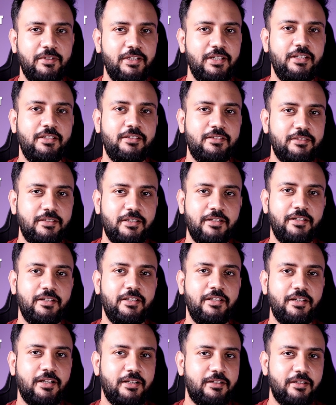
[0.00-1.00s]
we
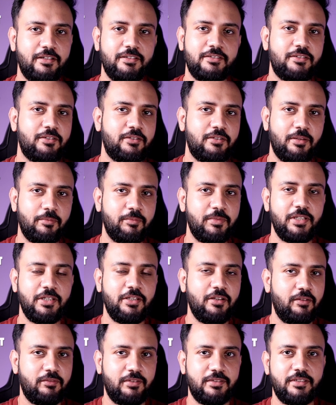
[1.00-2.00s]
instantly understood the
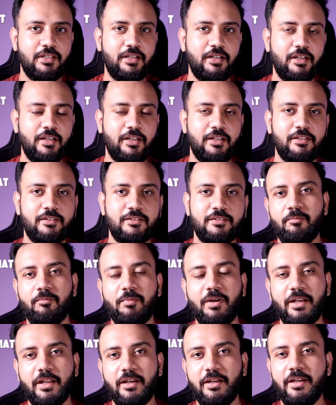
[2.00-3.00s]
meaning of the sentence.
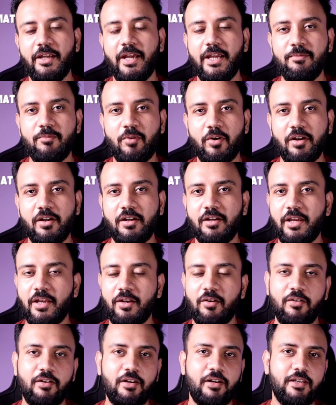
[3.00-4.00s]
But an AI model
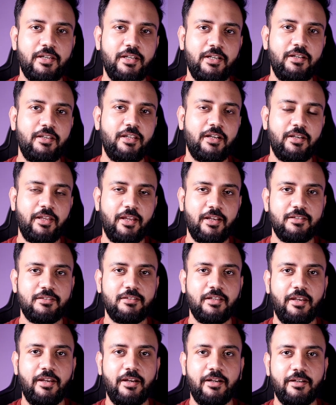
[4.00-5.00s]
cannot read the text
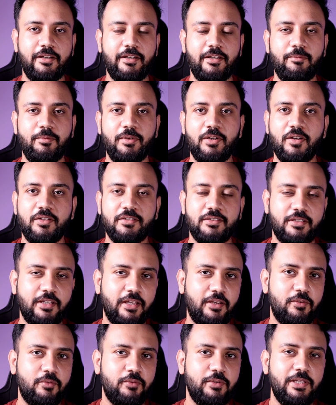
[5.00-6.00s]
directly because it
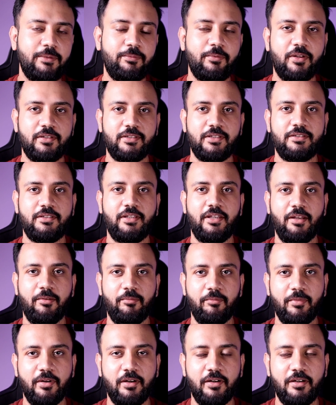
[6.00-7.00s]
can only process the
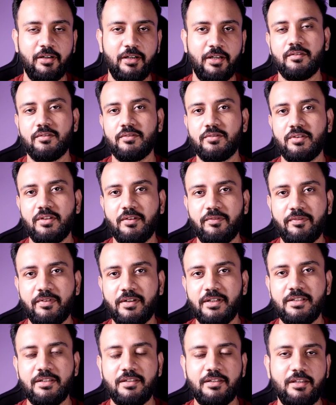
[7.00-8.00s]
number. So the
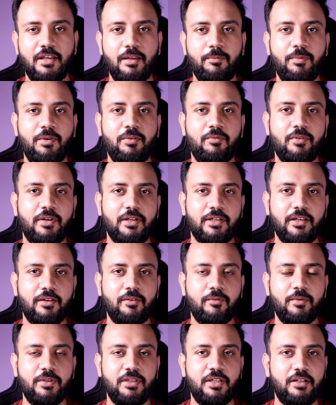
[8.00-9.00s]
first step in
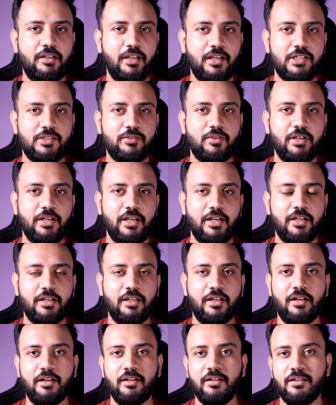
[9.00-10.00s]
working with the textual
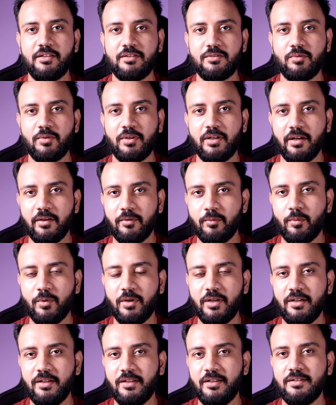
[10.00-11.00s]
data is to
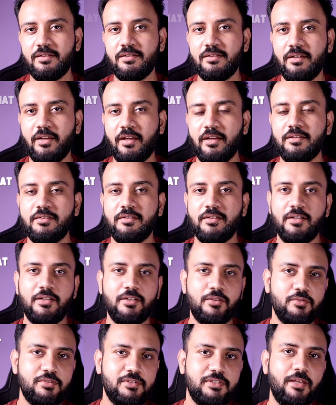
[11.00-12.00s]
convert this text
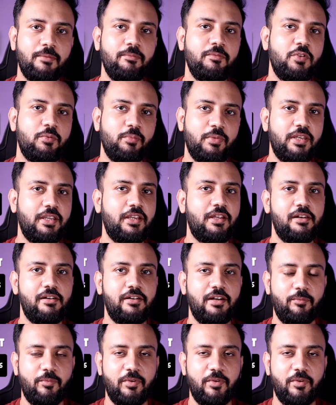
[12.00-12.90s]
into some numerical